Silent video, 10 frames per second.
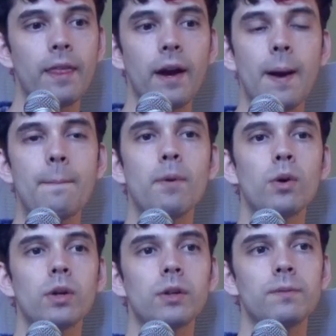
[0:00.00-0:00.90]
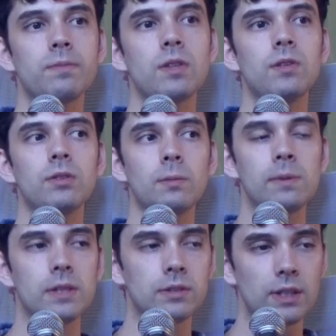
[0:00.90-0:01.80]
I'm more
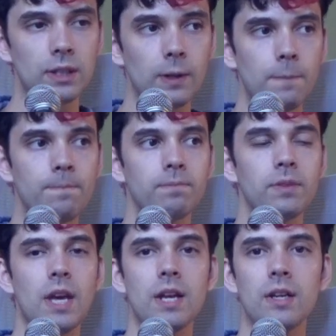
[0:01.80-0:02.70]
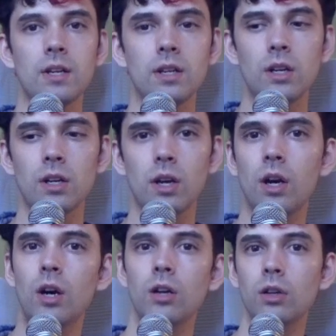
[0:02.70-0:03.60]
simplistic and
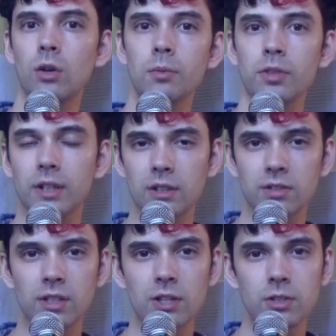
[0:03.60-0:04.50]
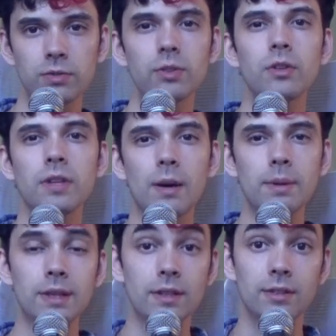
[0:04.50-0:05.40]
almost like a nostalgic feel. I
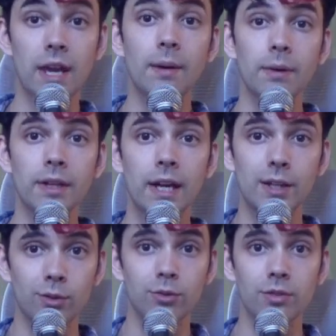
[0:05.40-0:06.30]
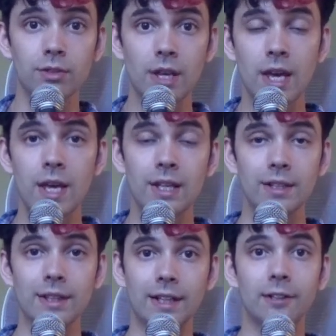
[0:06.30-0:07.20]
mean, this camera that I use is
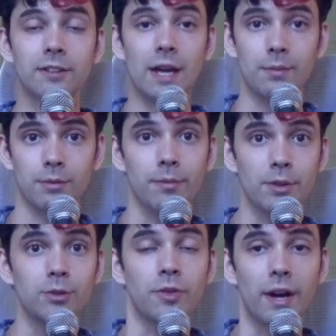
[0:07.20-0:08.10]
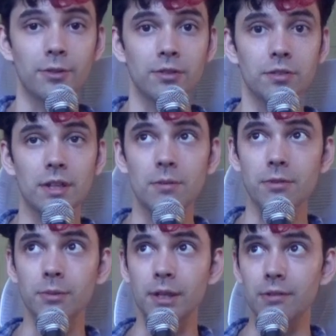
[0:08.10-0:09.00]
like a camera from the 2000s that I'm
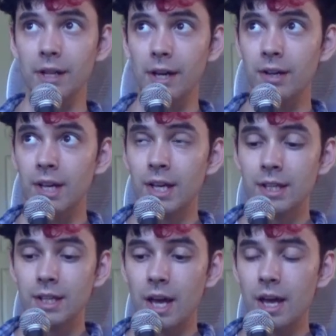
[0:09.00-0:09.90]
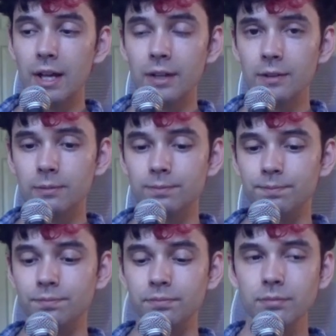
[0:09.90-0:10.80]
filming on right now, and
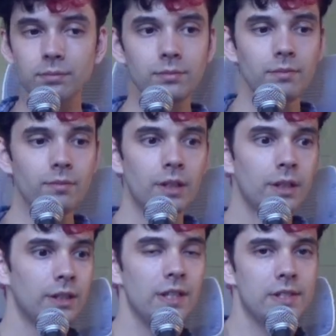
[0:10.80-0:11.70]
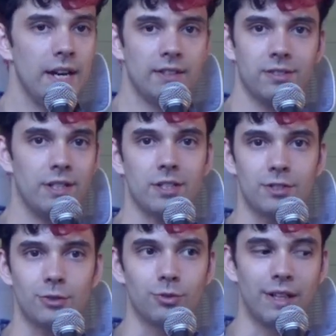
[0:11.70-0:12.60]
the text I just
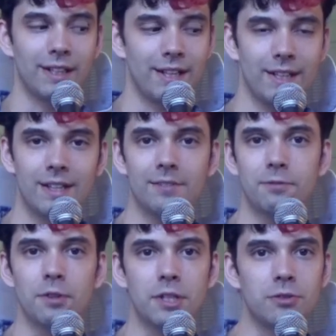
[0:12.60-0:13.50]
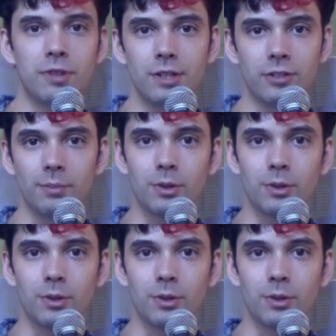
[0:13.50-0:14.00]
use, like for these videos I've been